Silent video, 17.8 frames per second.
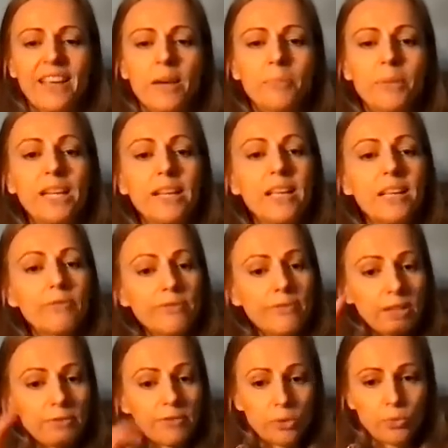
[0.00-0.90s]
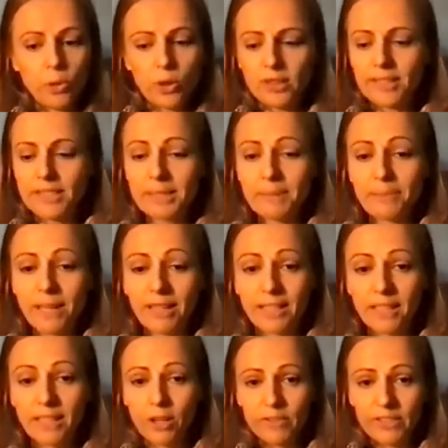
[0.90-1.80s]
But if you want the
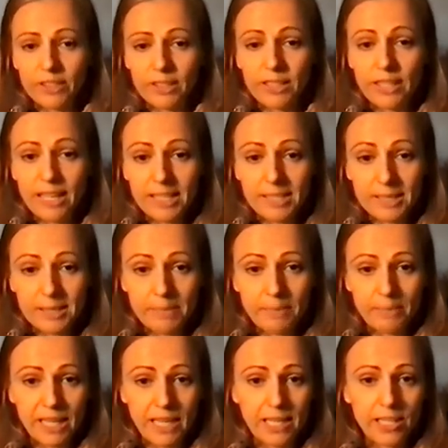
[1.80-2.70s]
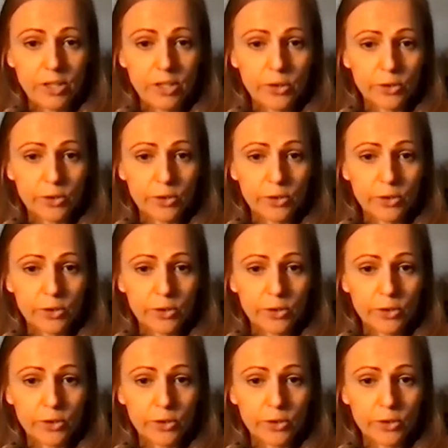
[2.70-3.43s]
spelling of it, it's BUTKO.